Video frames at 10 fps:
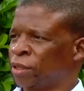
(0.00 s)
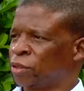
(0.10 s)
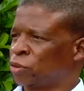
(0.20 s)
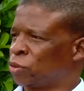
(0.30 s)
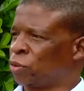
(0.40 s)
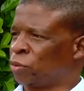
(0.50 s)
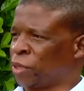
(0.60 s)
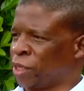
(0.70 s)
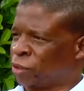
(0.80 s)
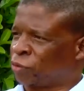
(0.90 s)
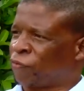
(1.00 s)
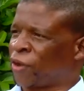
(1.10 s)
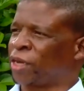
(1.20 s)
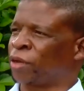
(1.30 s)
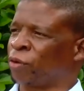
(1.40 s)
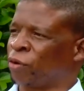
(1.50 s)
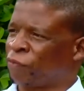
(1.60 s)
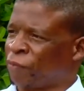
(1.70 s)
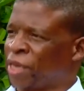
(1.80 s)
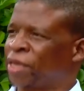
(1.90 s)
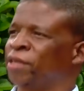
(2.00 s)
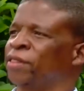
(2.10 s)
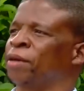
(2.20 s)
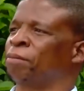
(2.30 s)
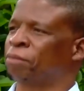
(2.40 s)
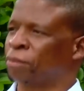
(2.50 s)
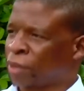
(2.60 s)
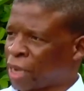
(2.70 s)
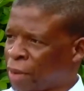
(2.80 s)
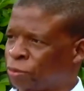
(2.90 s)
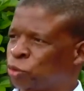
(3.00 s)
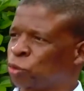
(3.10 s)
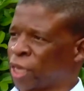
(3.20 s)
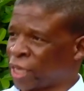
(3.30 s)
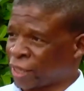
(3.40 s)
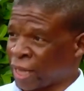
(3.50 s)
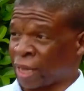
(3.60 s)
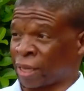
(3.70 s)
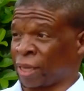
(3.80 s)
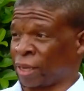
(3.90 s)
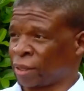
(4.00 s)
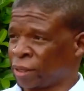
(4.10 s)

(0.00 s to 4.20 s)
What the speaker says: So we need to find a way of making them come together again.